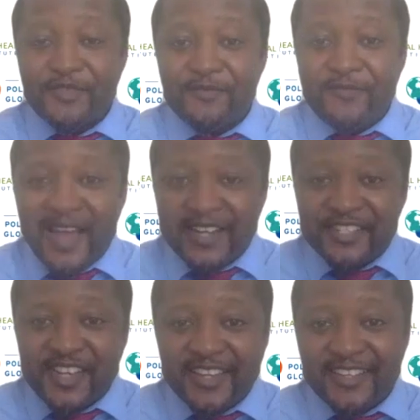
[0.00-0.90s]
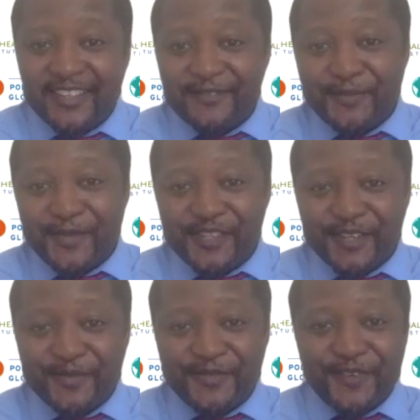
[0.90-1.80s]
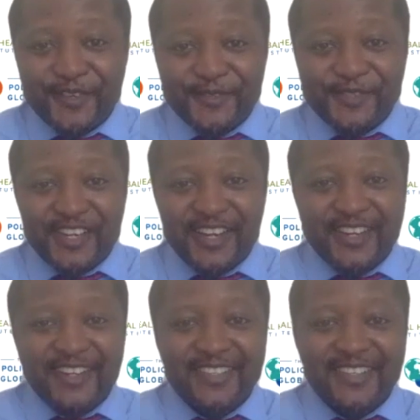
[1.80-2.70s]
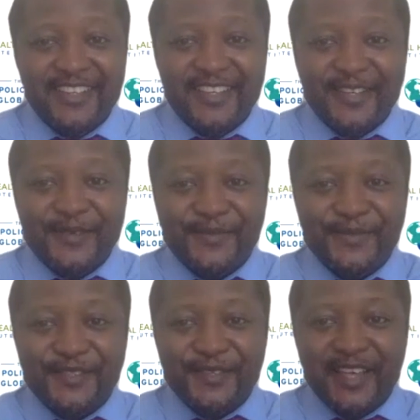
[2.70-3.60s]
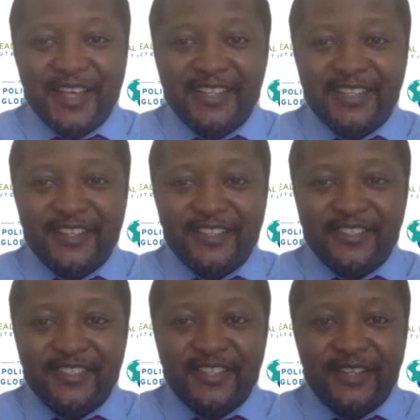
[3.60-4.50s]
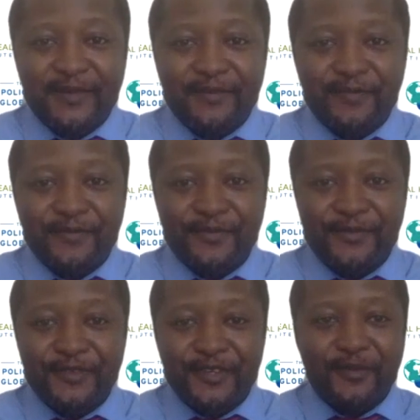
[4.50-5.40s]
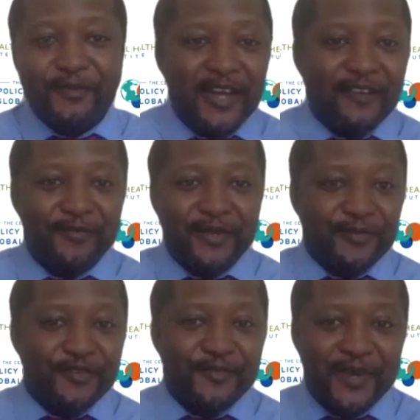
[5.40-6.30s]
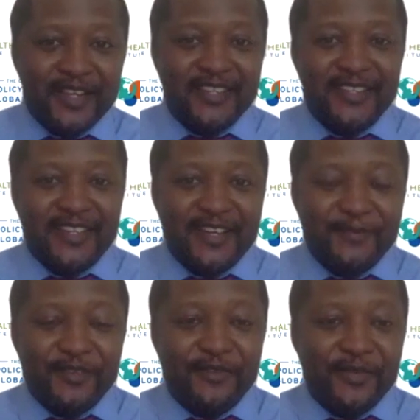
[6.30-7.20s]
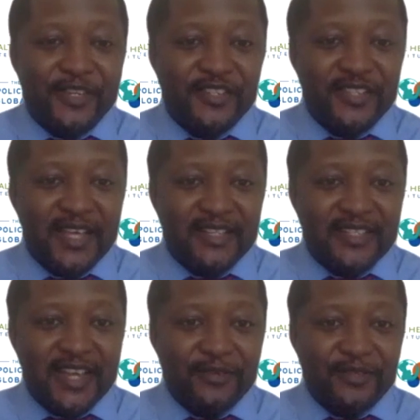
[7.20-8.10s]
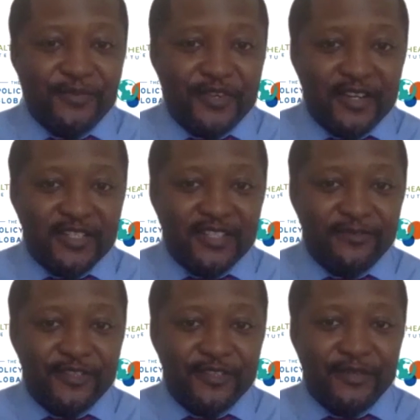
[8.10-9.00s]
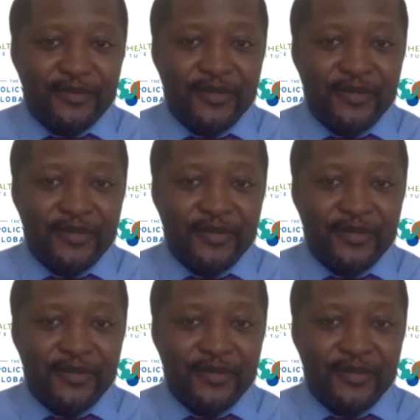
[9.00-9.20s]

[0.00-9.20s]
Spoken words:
Fact check information before you share, so that it doesn't, you're not part of people spreading information that is counterproductive to